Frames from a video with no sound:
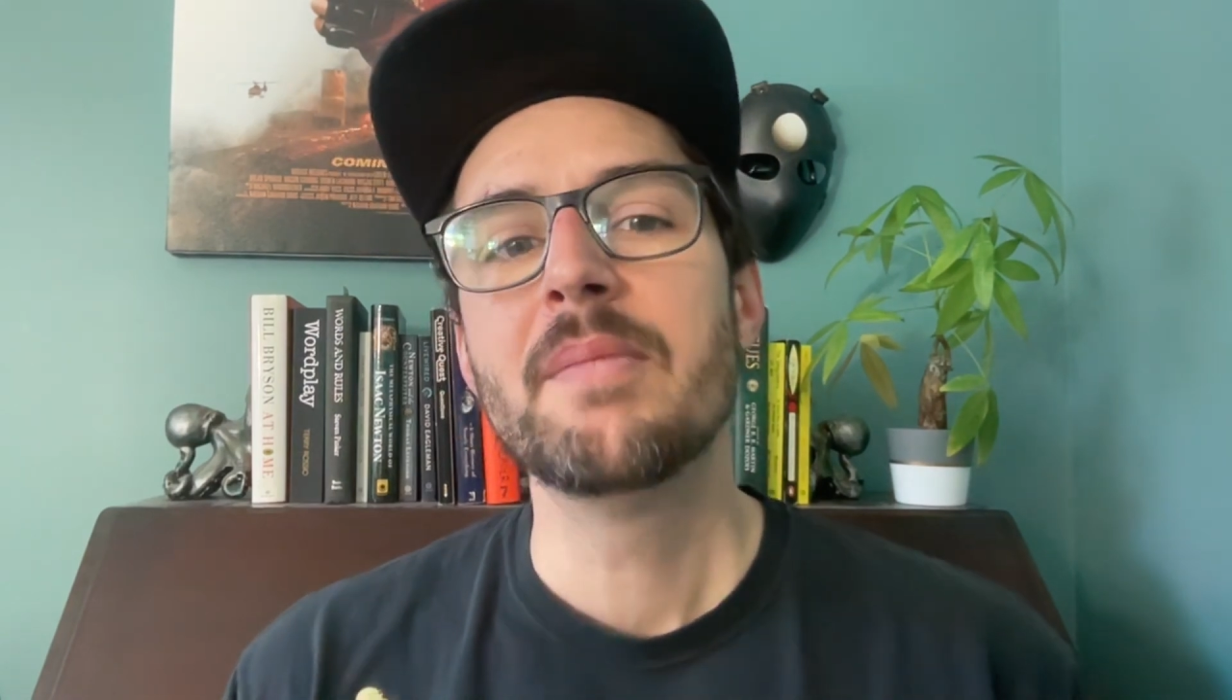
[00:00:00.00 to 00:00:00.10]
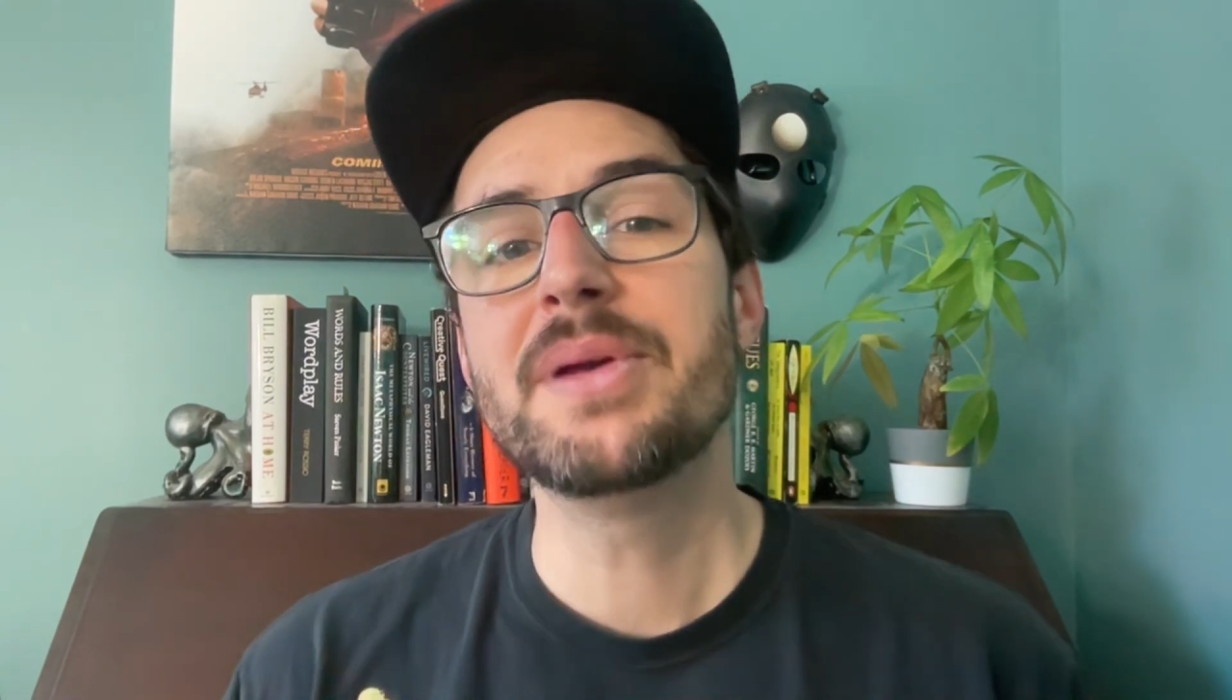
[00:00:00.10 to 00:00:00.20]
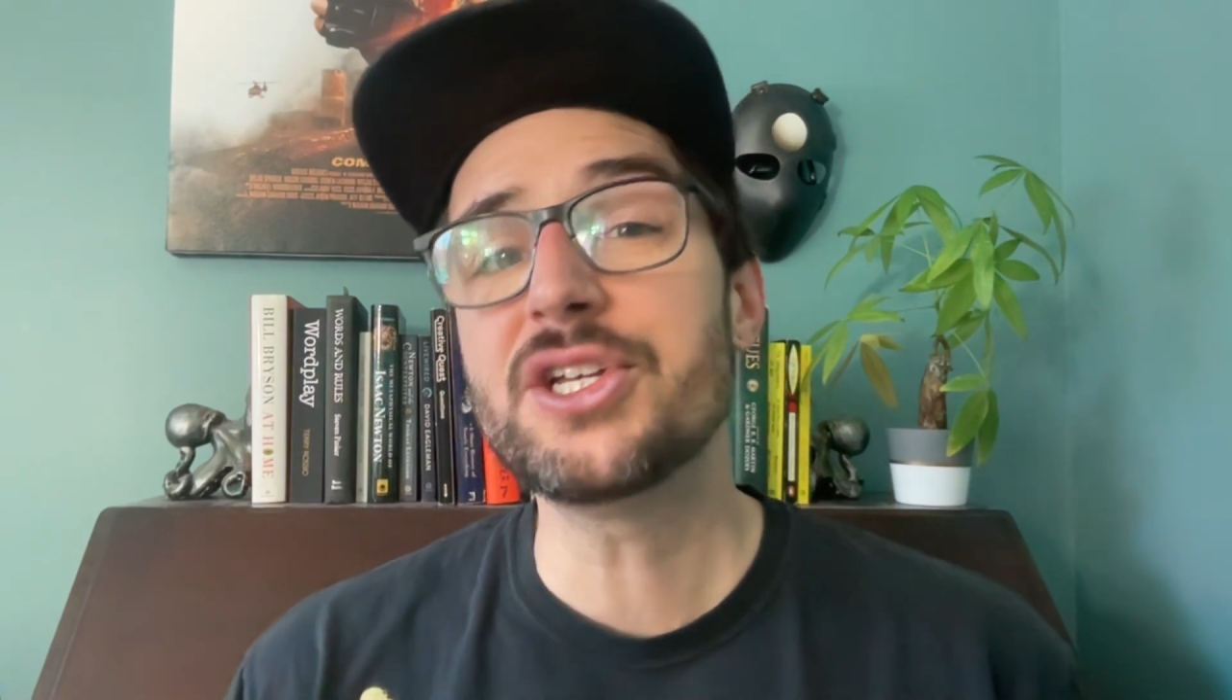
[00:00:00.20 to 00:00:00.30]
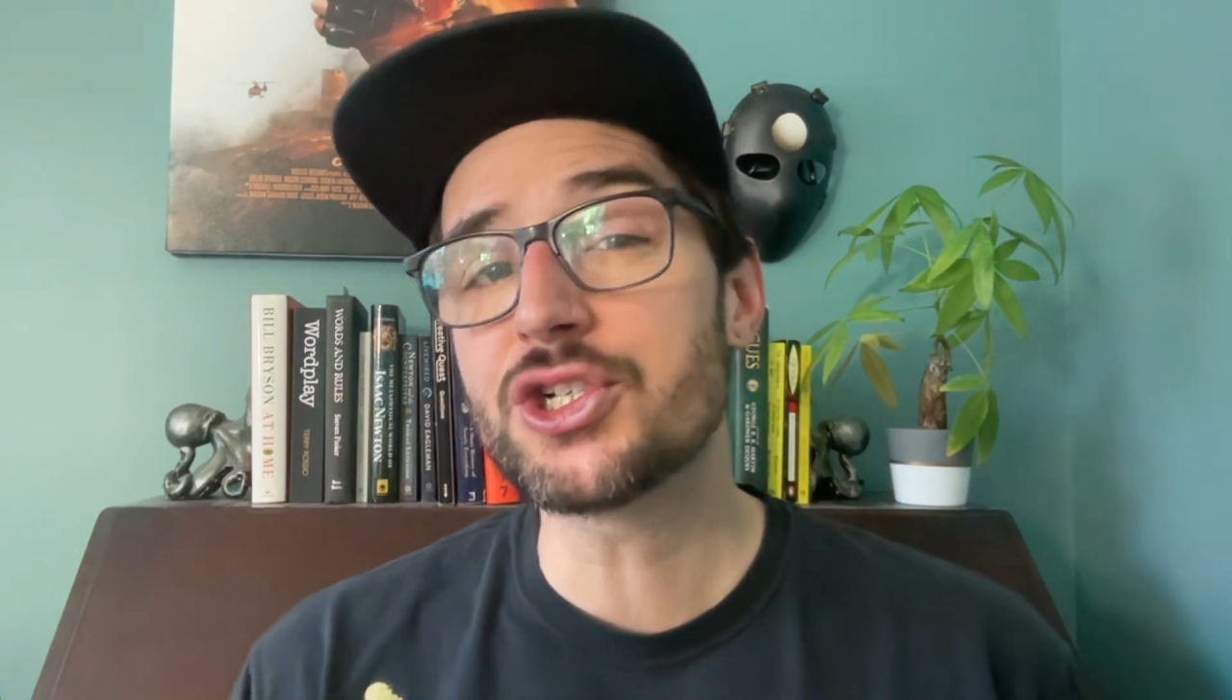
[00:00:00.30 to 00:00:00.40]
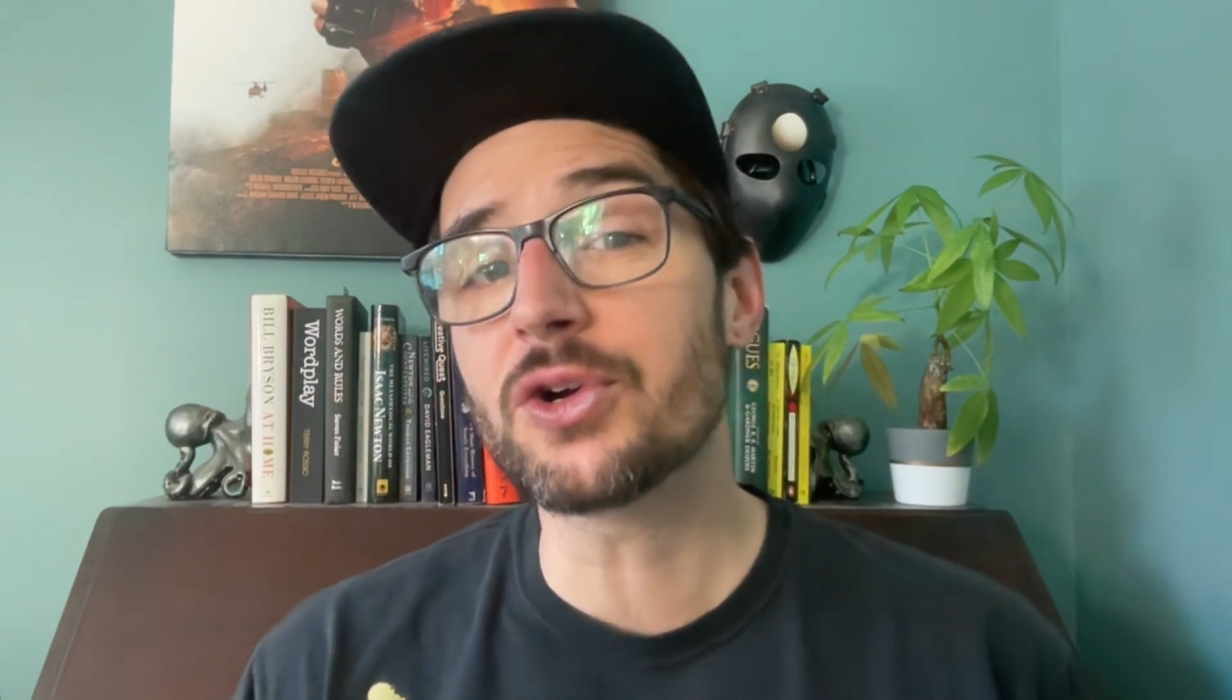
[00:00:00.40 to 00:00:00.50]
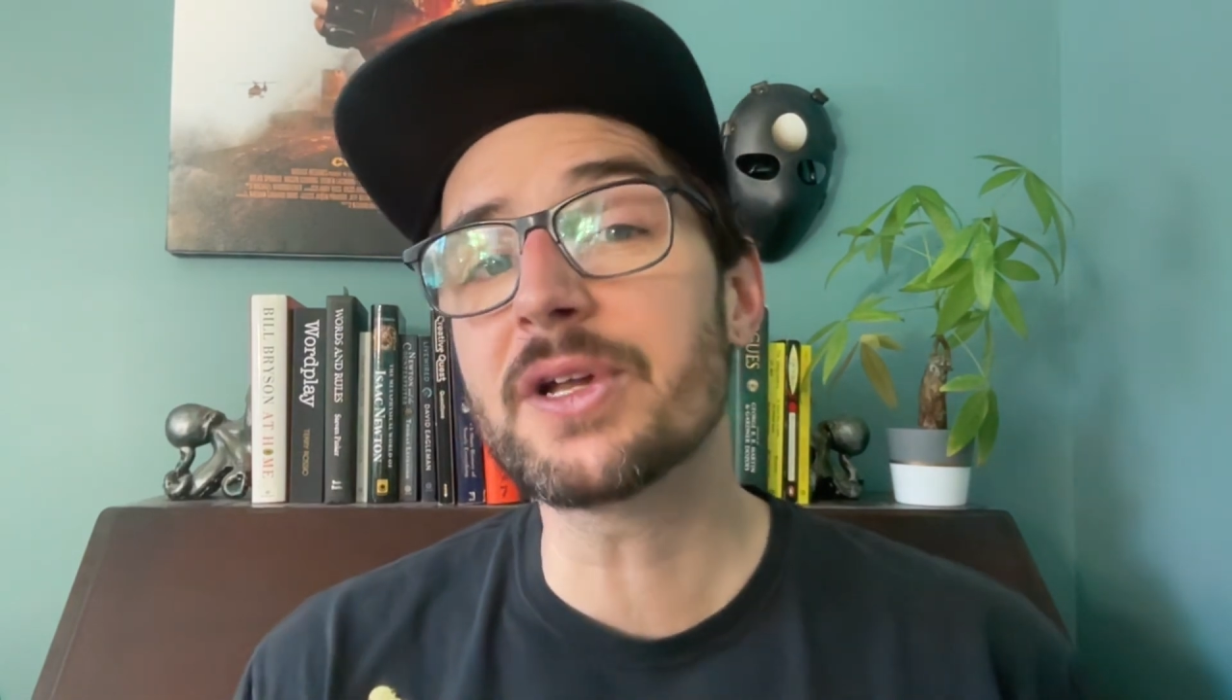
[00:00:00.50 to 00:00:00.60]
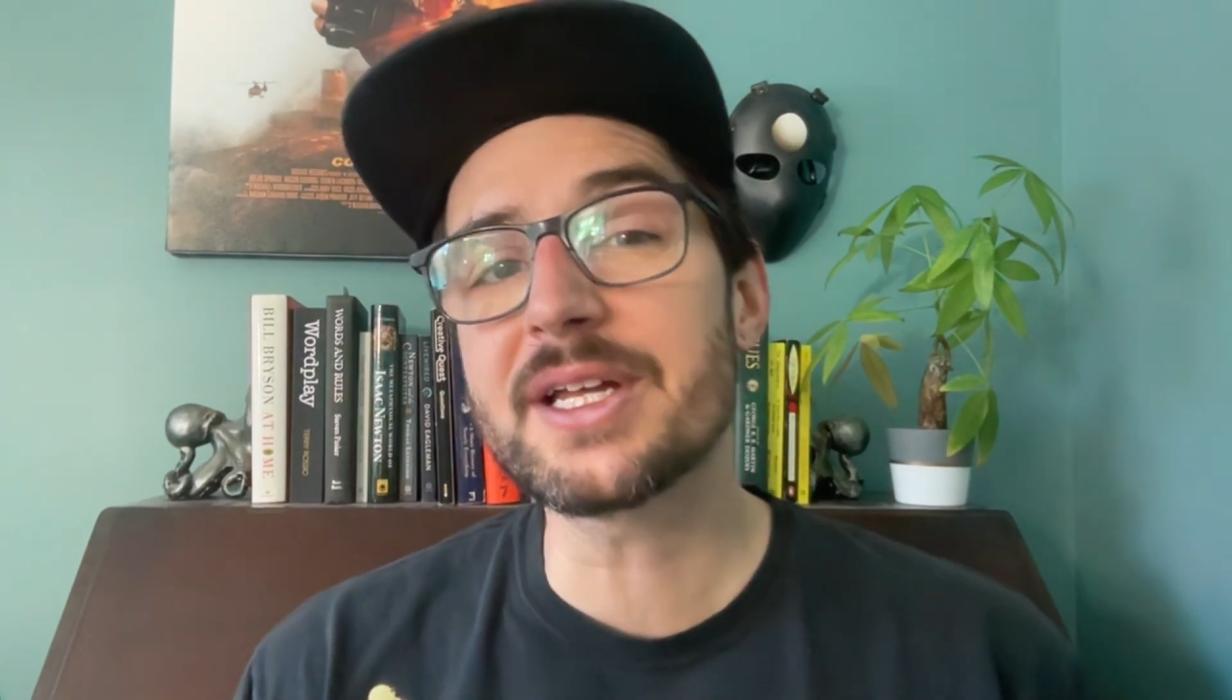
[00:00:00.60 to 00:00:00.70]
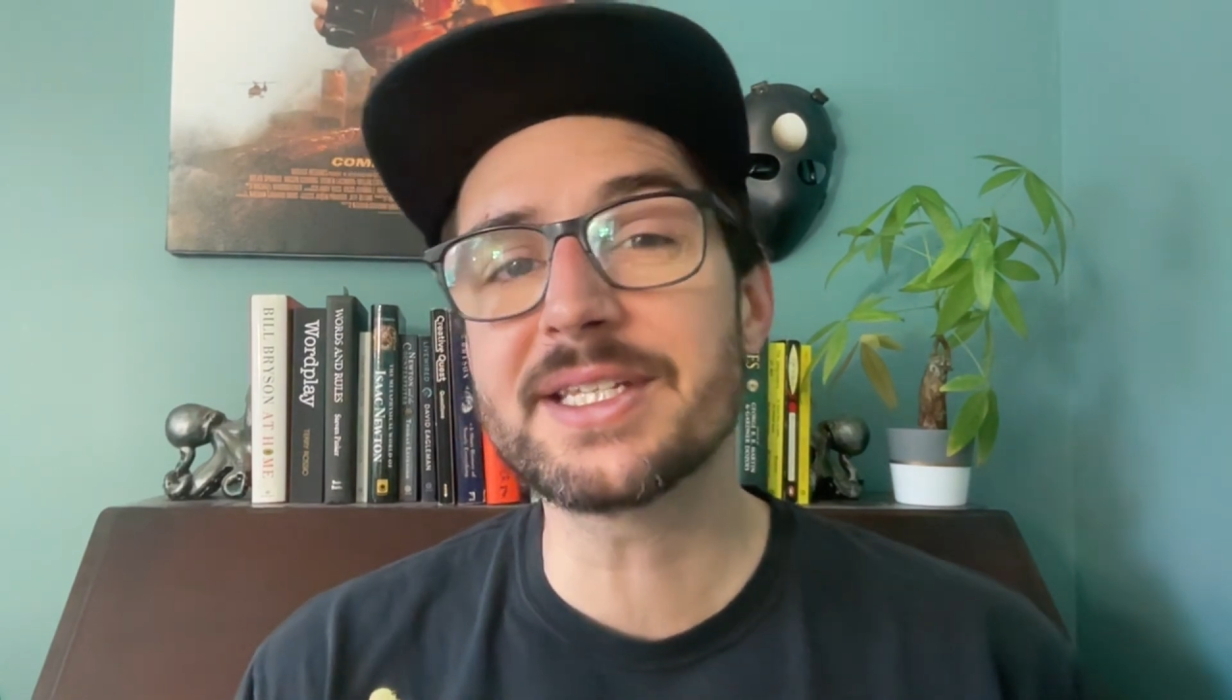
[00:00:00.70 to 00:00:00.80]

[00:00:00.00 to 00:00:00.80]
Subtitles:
be sure to